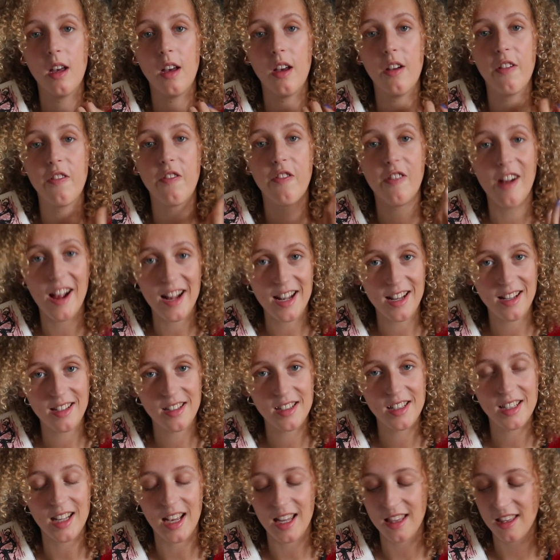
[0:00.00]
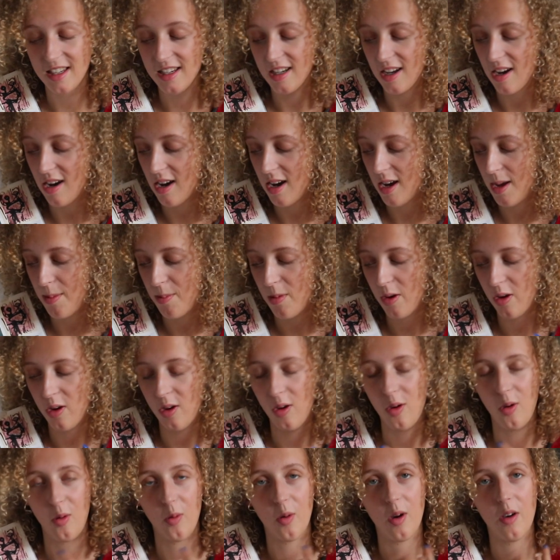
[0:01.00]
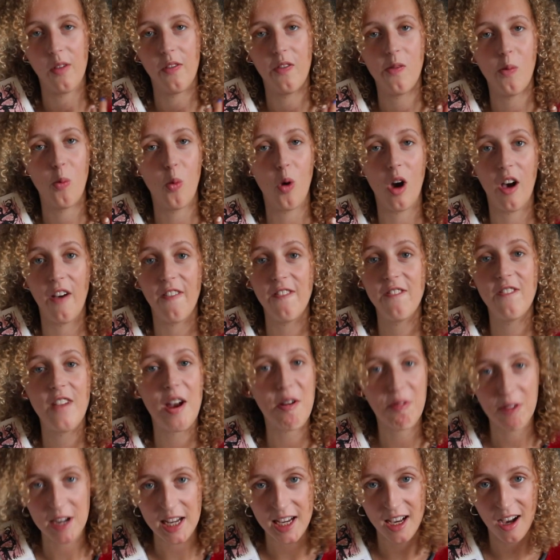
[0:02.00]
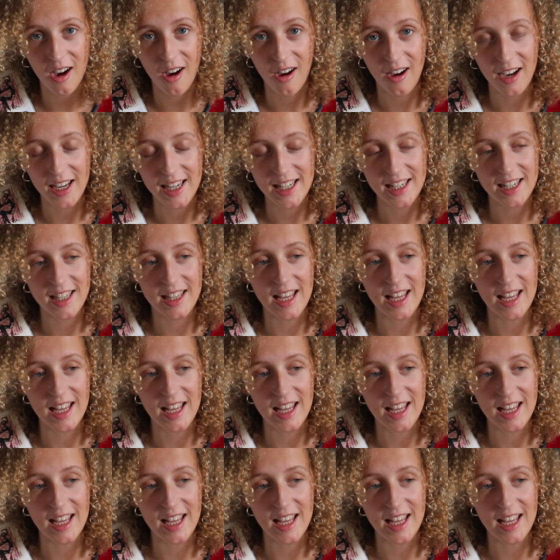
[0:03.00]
friends at the time who were very kind.